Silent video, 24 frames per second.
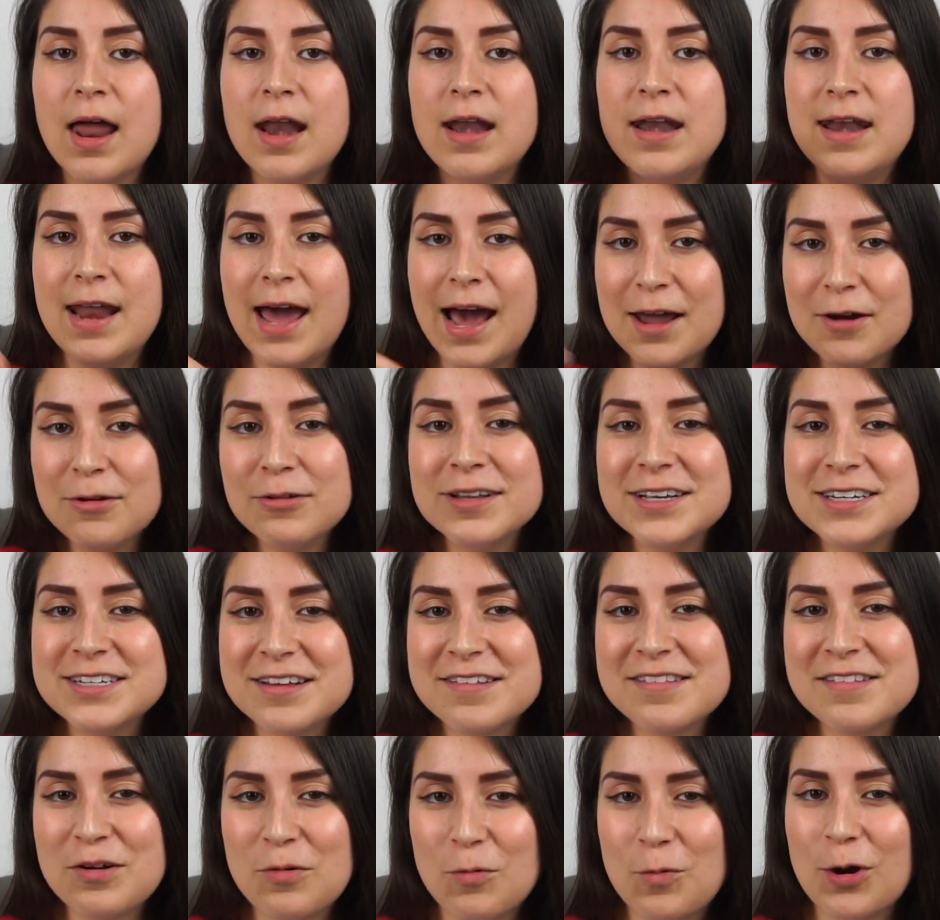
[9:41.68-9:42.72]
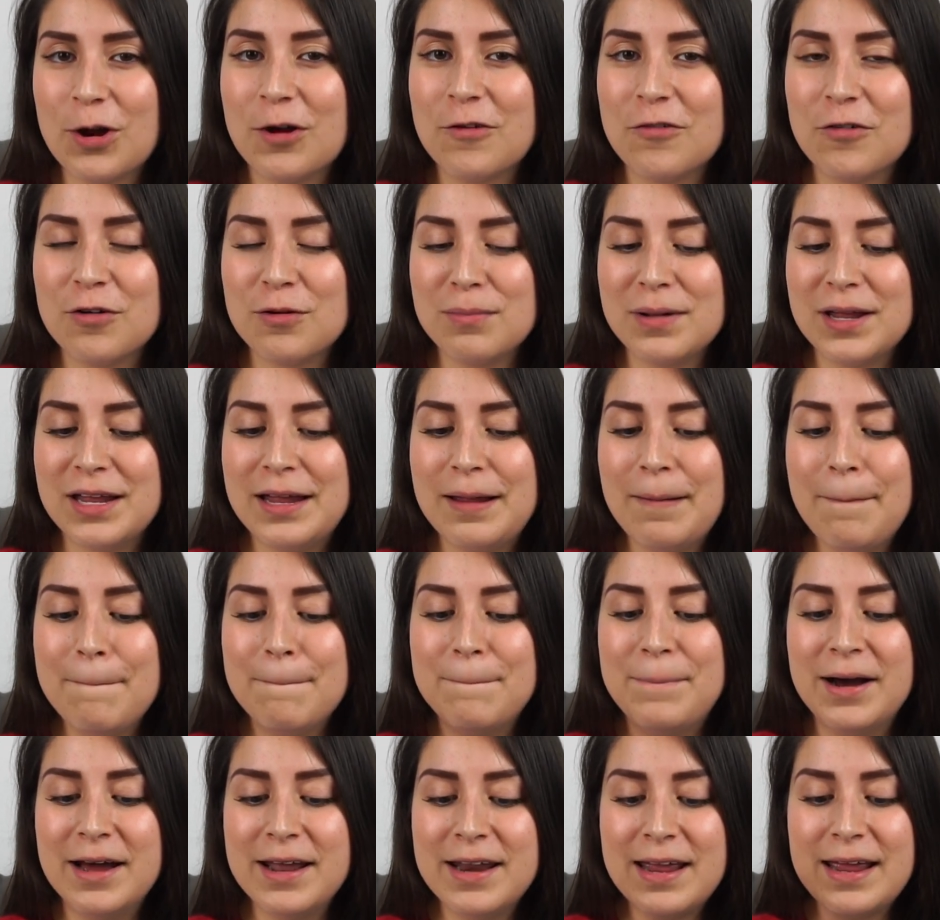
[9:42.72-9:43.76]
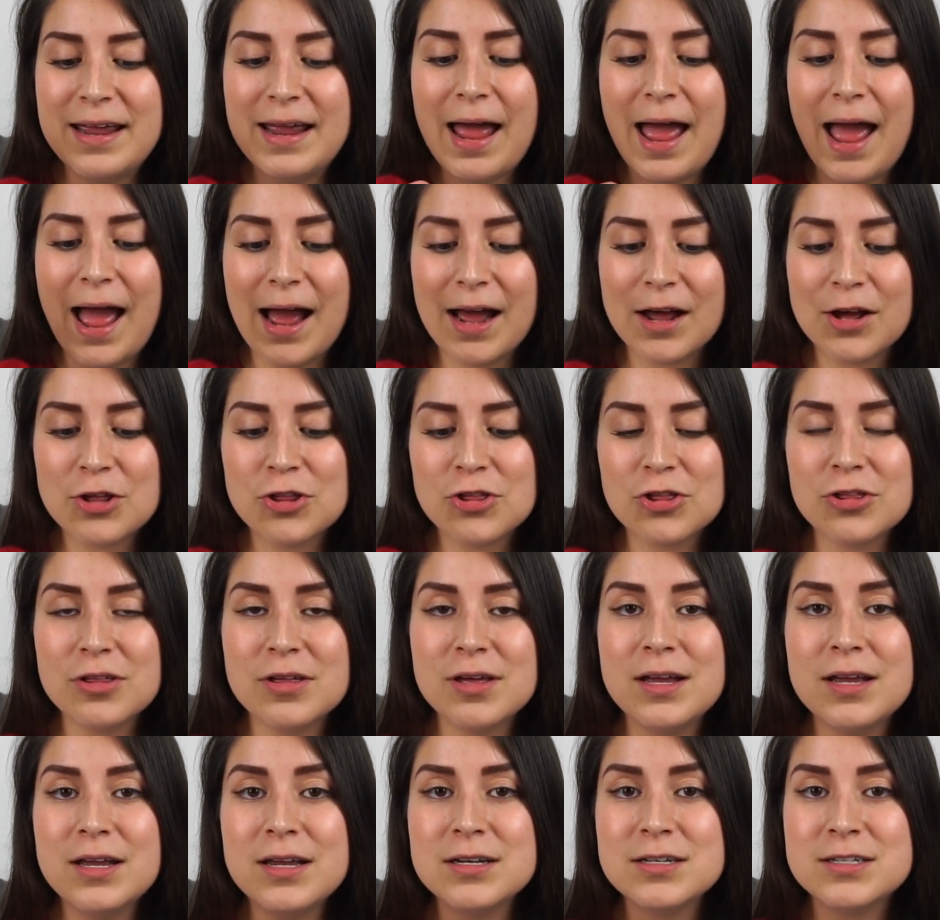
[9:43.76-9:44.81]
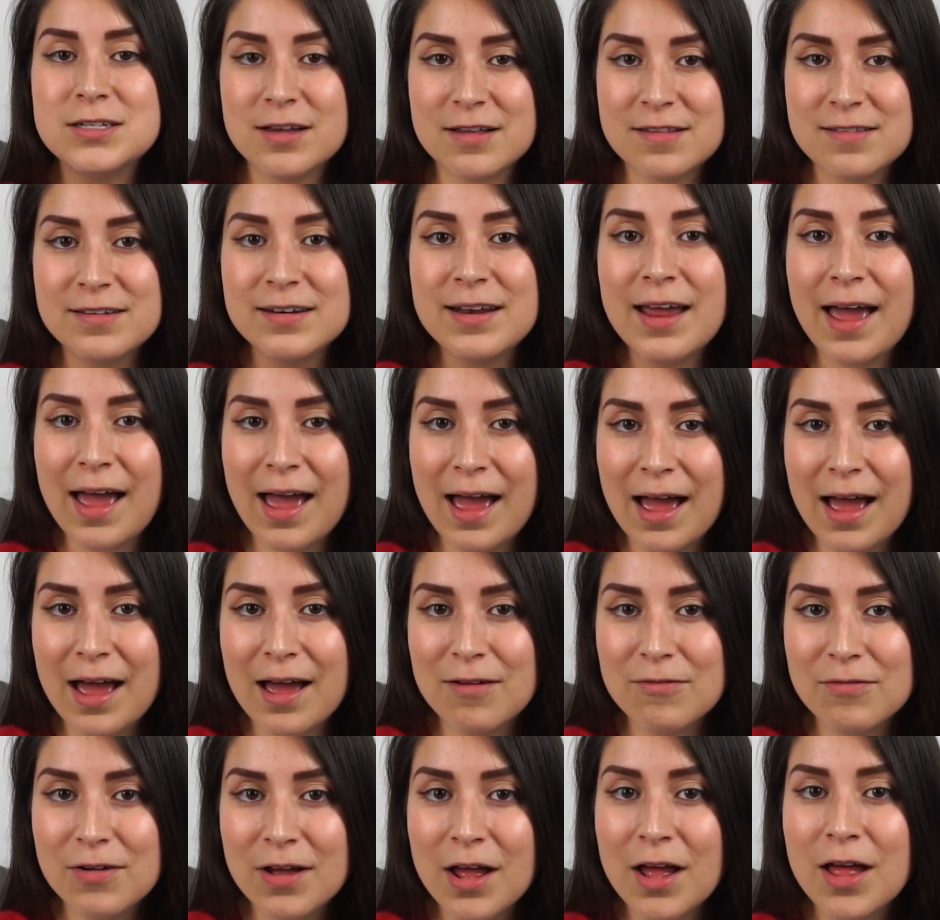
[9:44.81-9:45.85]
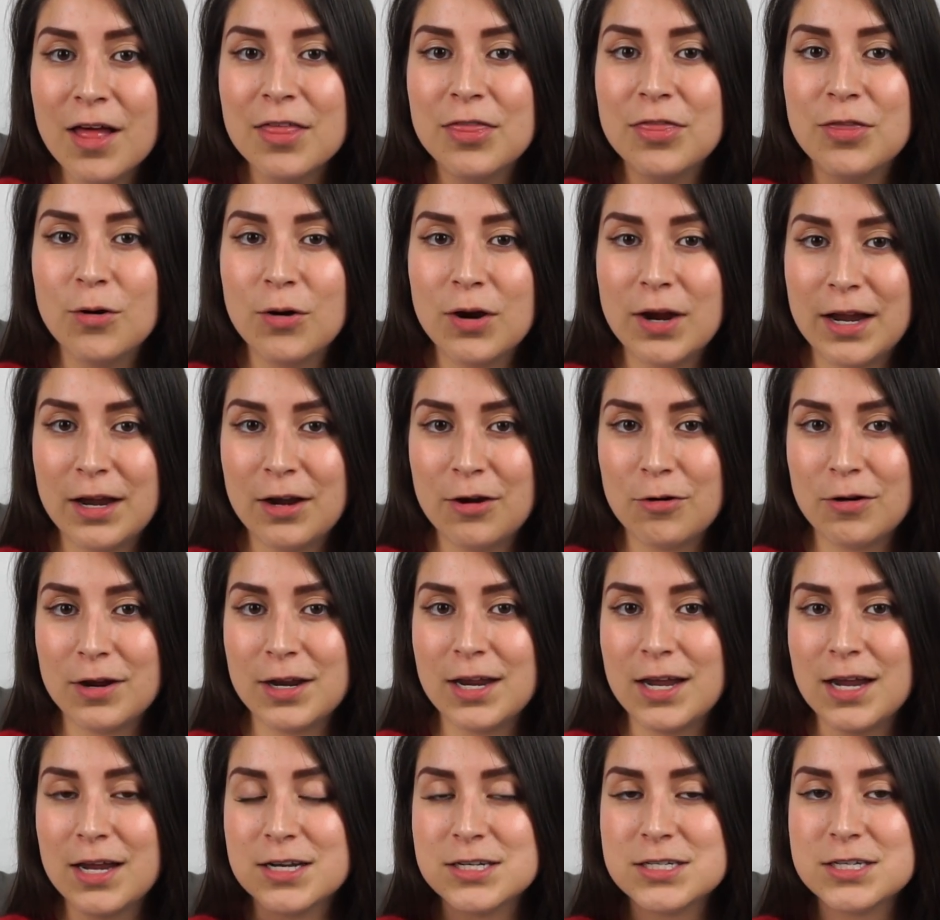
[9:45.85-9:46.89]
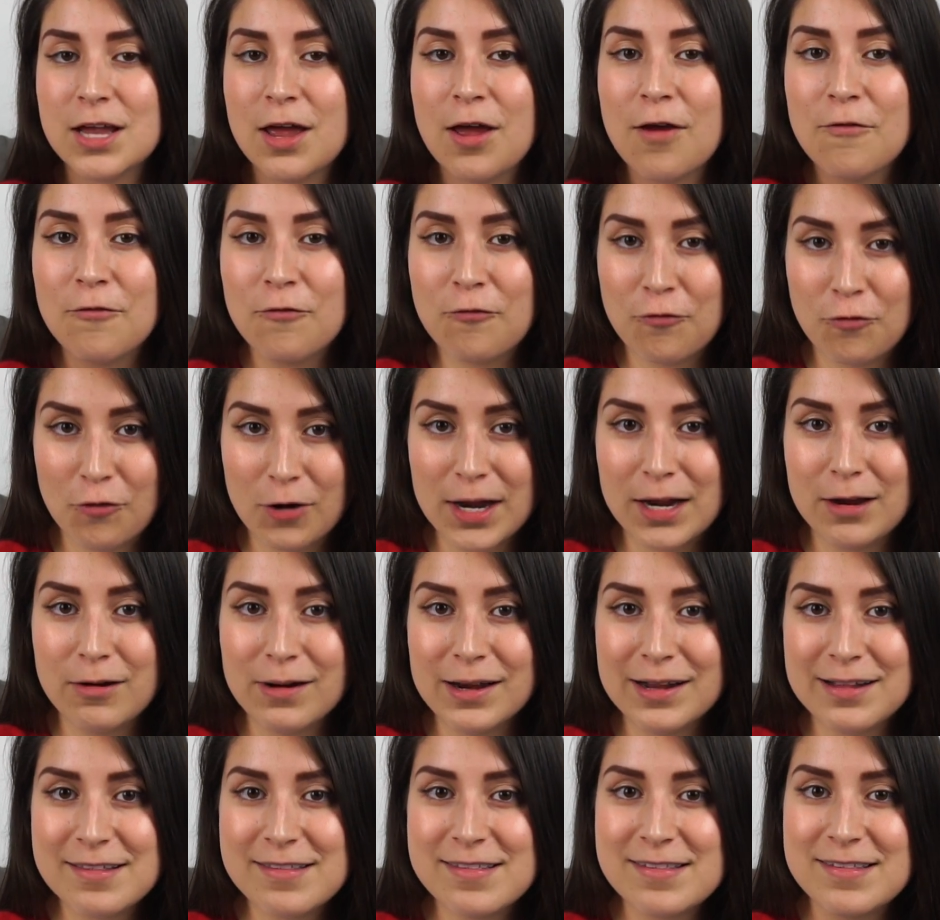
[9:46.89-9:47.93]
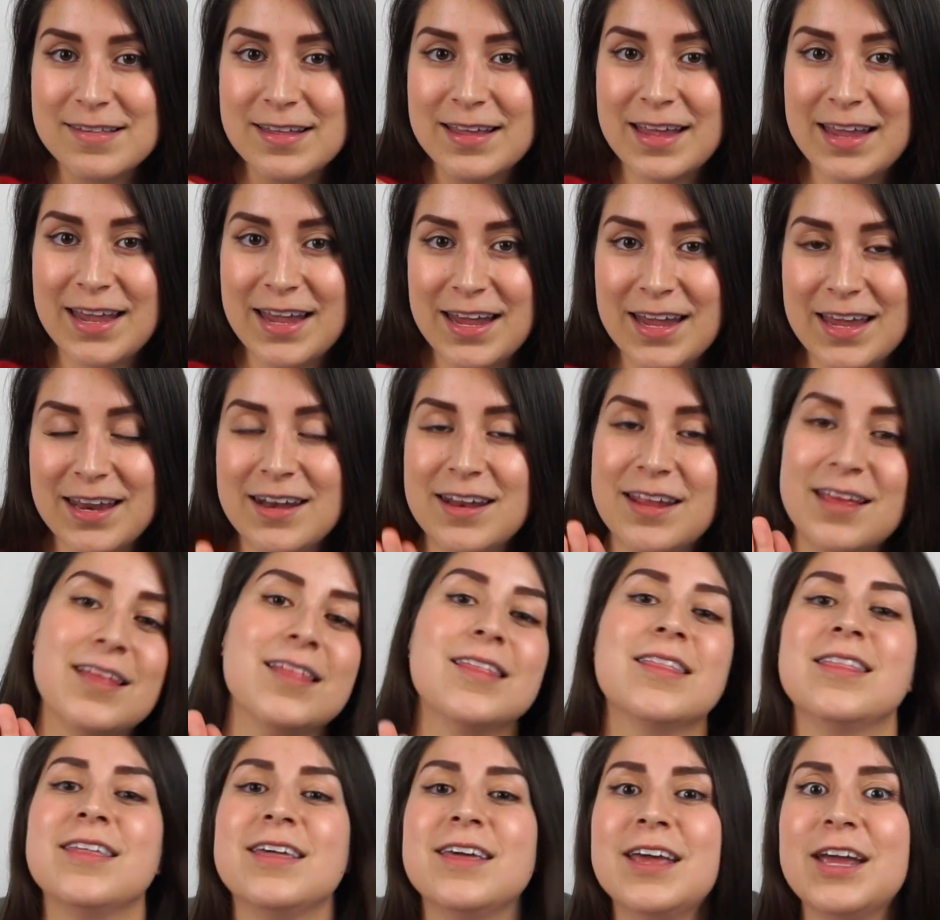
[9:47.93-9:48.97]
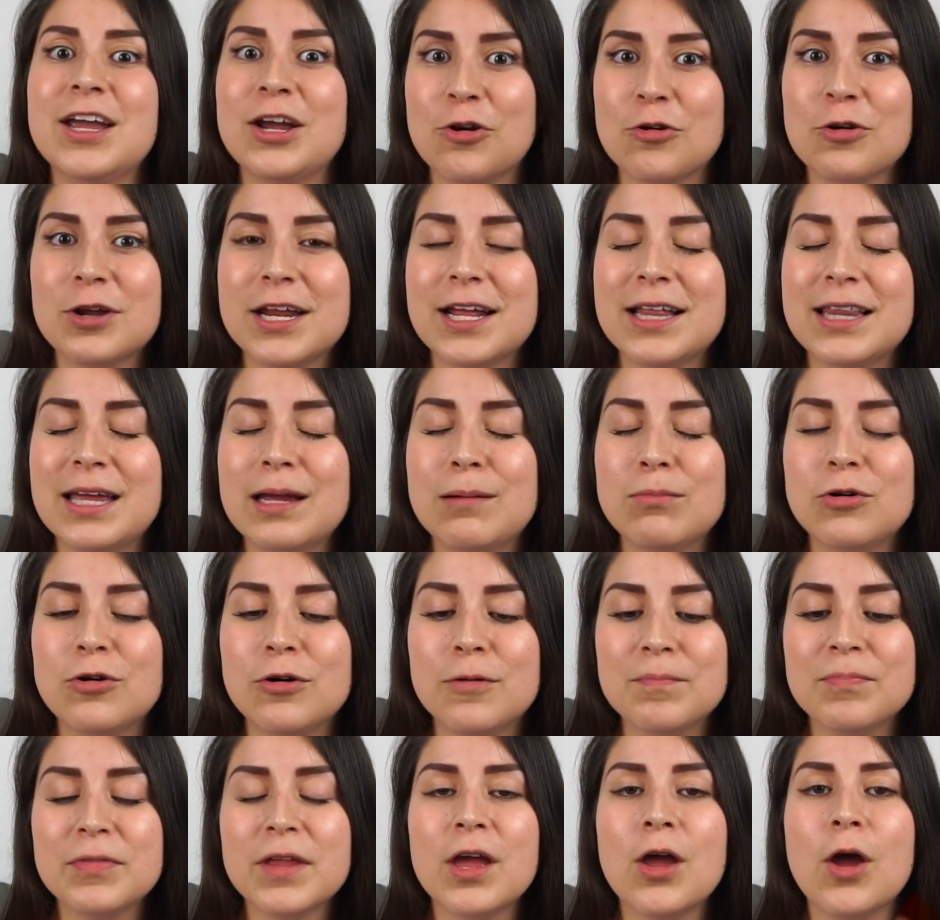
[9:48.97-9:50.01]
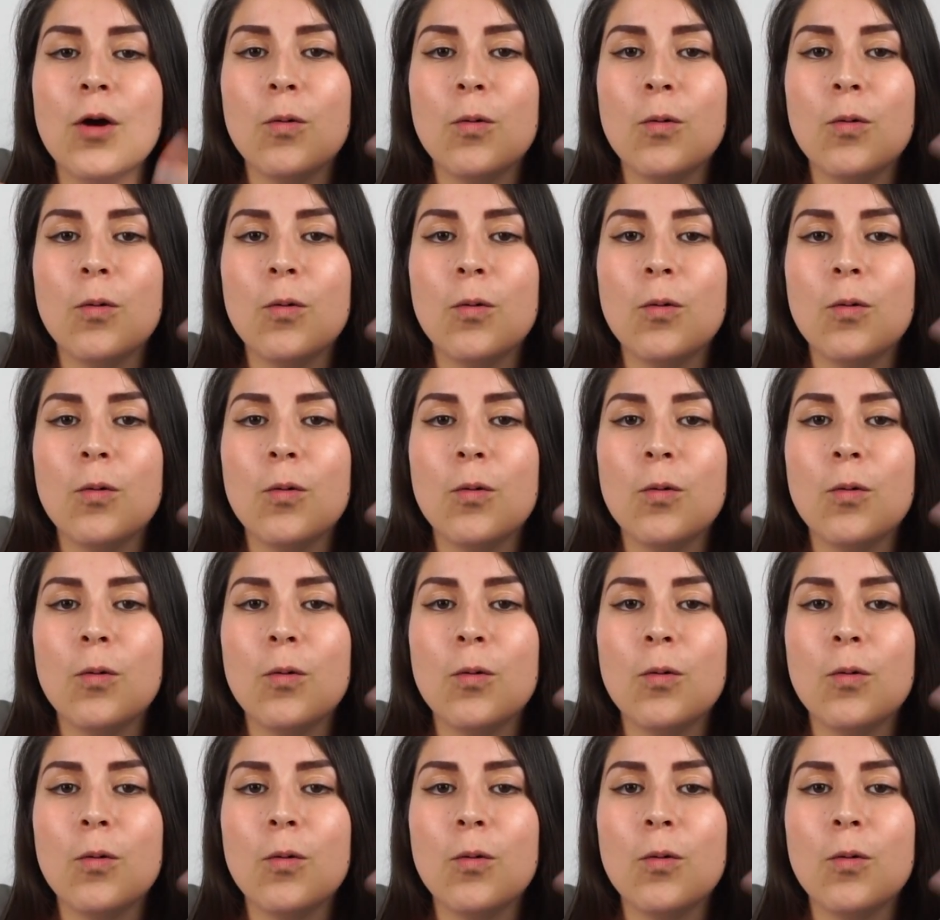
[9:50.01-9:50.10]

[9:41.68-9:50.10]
not only does it work for me, but it actually doesn't have the ingredient fragrance in the ingredient label.